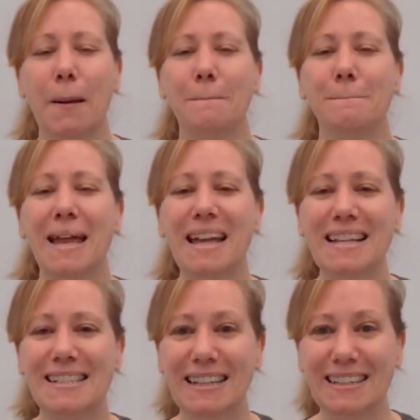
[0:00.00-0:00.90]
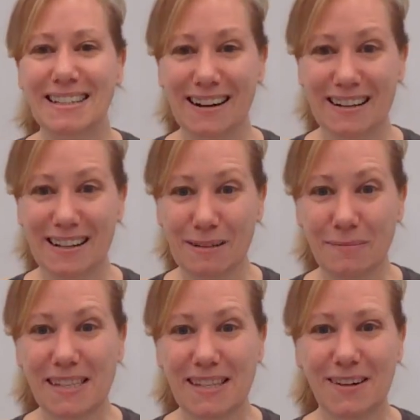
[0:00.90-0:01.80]
amazing
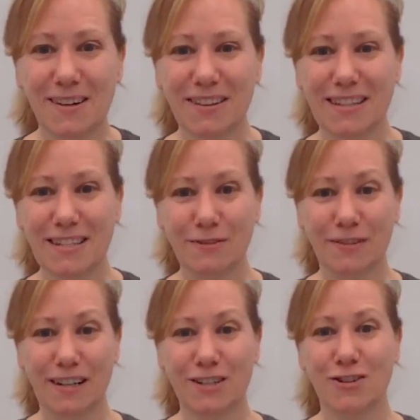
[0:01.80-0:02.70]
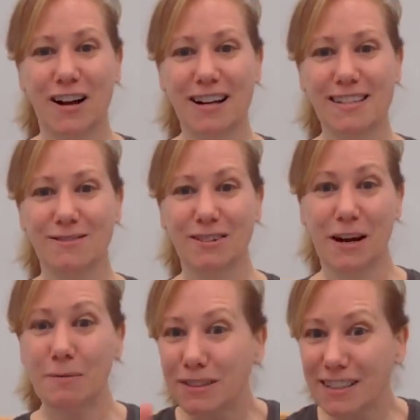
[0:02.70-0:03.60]
time seeing all the different trucks and were
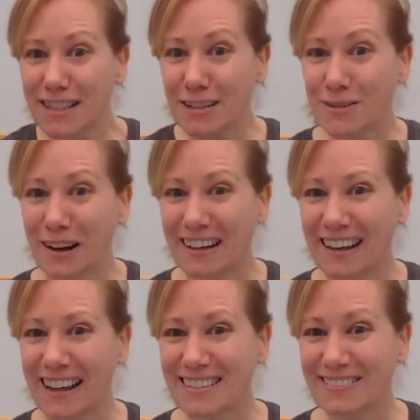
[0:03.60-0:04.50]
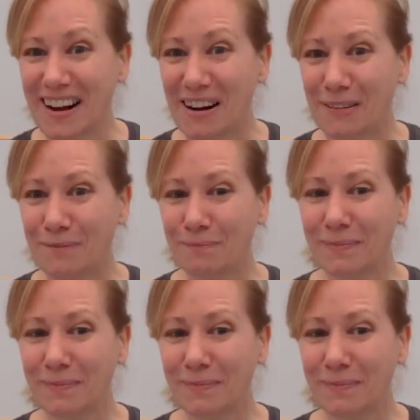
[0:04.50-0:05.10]
able to touch one as well.